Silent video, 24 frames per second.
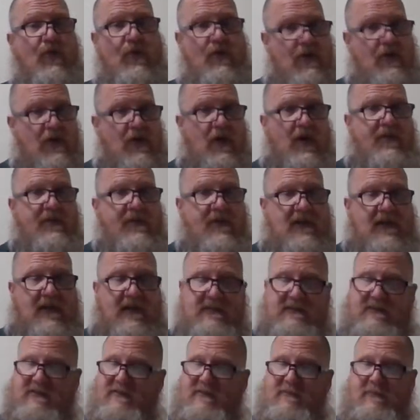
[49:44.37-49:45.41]
or other
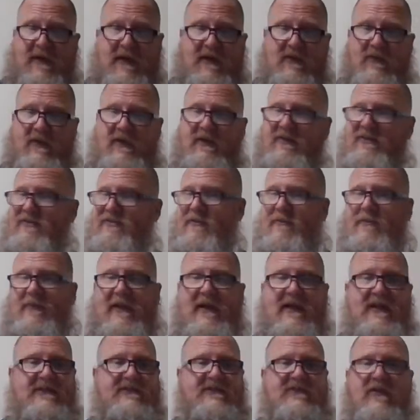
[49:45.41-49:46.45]
classes, and by the way, this
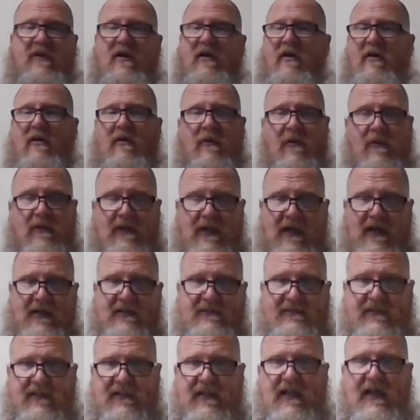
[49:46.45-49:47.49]
applies to all
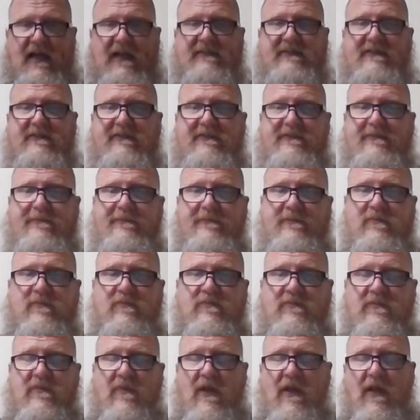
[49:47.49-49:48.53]
kinds of classes.
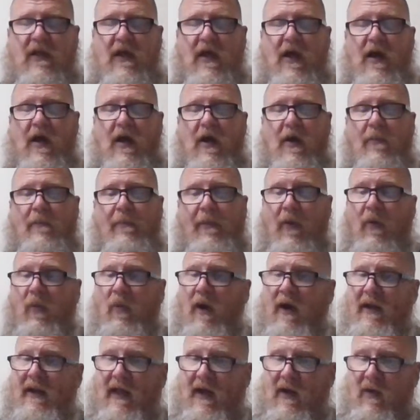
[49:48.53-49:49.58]
But
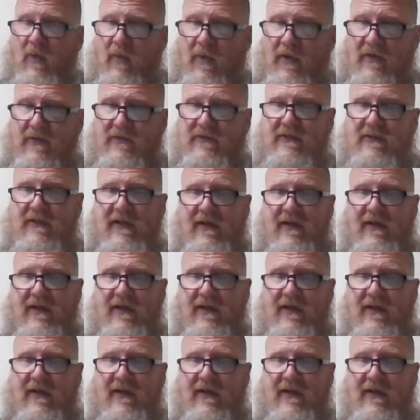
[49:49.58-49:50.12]
what I will